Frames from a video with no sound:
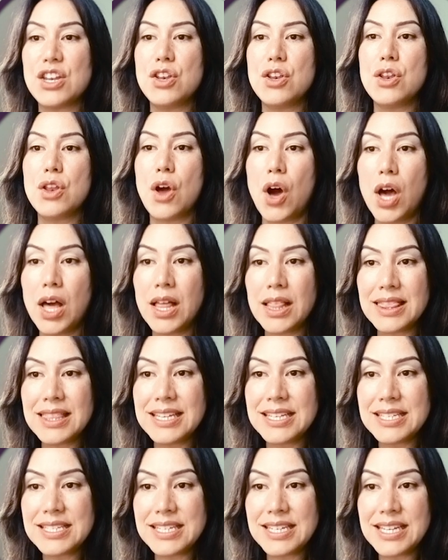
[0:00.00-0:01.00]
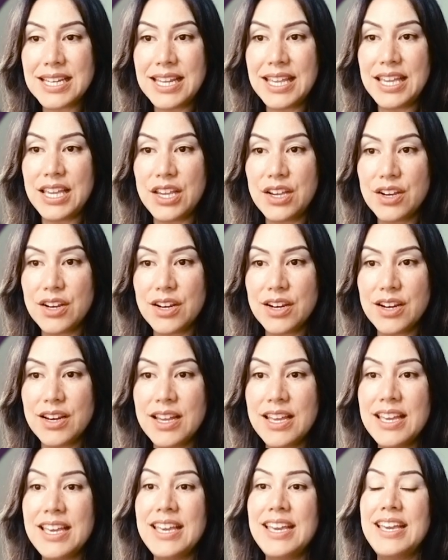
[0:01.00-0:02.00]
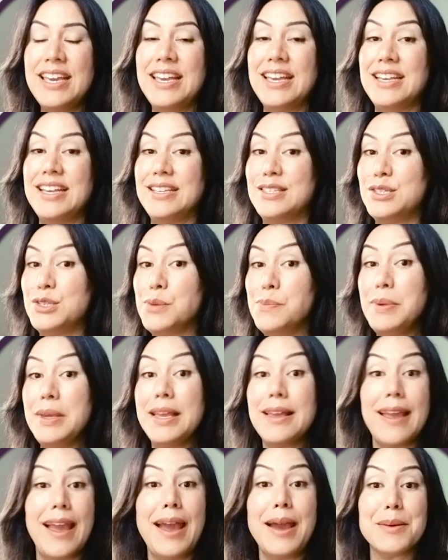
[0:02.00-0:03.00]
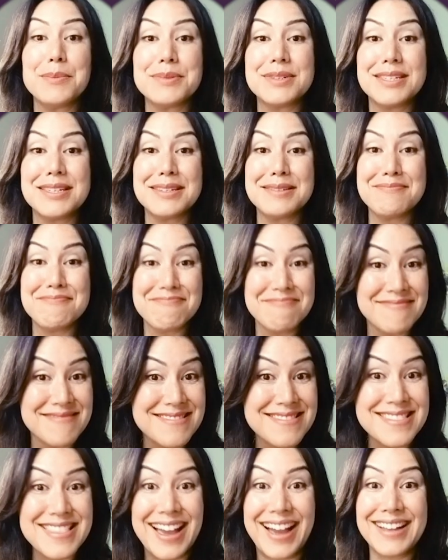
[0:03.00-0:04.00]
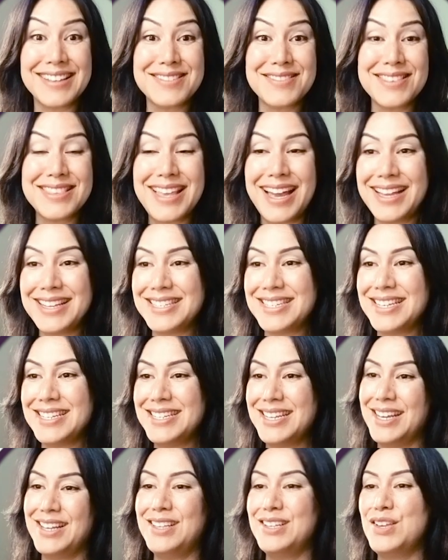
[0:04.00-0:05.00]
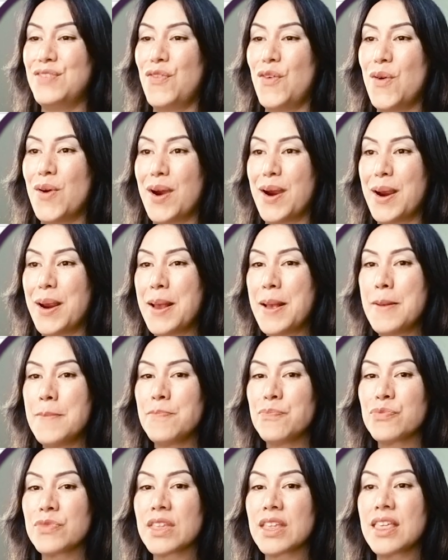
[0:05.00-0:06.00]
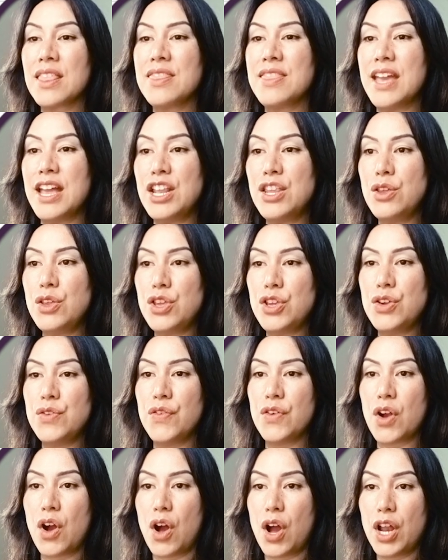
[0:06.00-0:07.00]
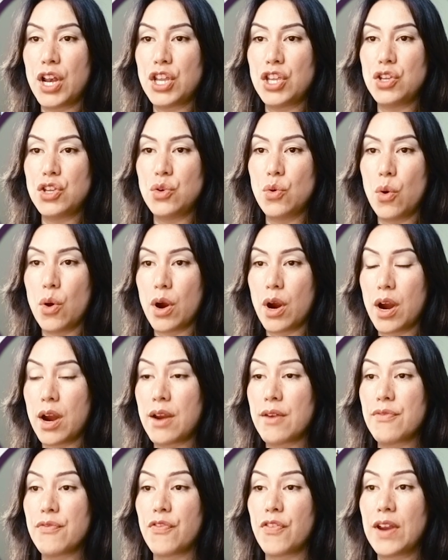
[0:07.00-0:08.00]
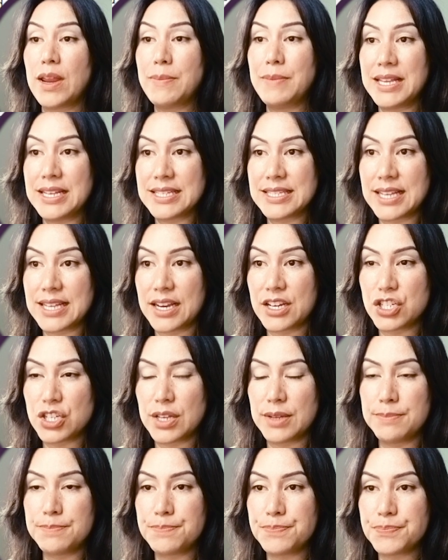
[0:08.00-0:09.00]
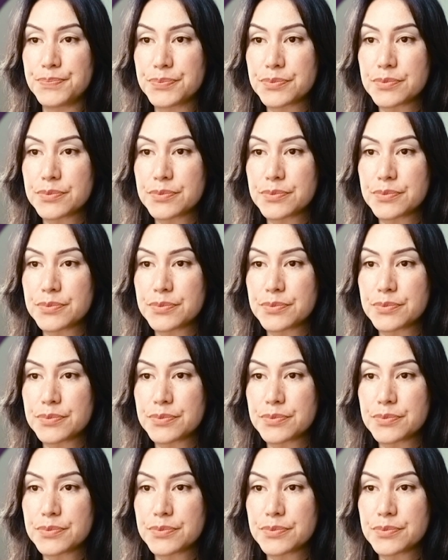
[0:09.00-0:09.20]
not listed here is to be kept. That's what that detail is for. Then you've got your framing section.